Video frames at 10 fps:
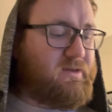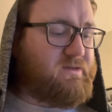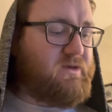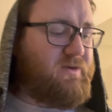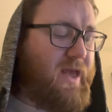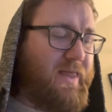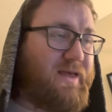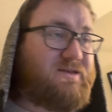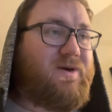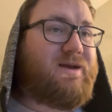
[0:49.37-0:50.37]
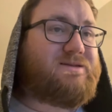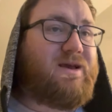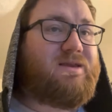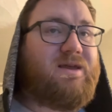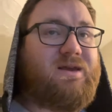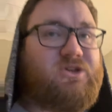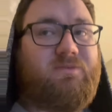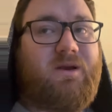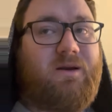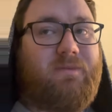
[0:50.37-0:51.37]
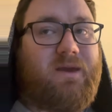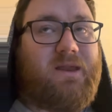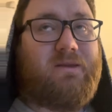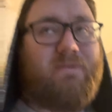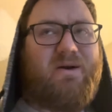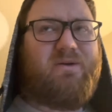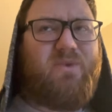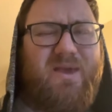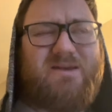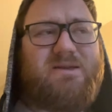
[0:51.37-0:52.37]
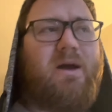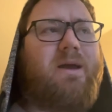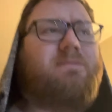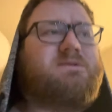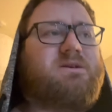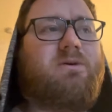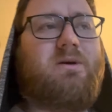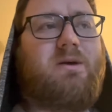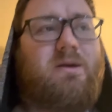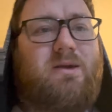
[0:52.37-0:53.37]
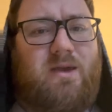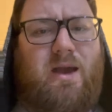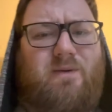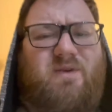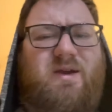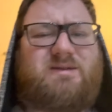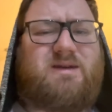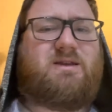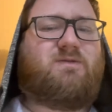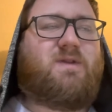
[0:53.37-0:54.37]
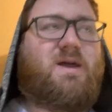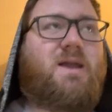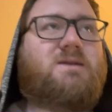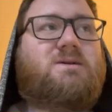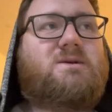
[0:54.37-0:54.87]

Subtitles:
So yeah, that's quite exciting. It should be coming in about a week's time. So yeah, I'm very excited for that.